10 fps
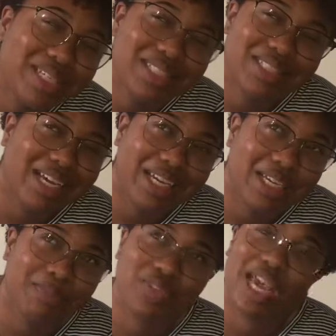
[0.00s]
is it
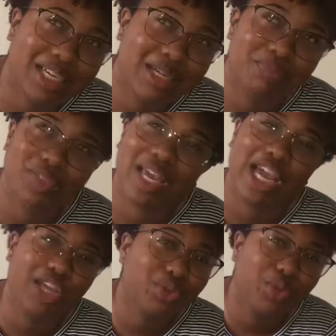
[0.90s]

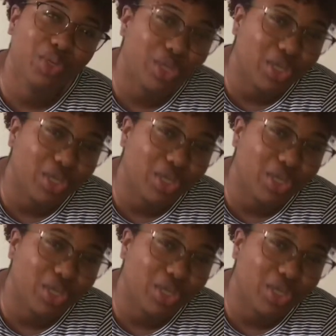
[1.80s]
ate through your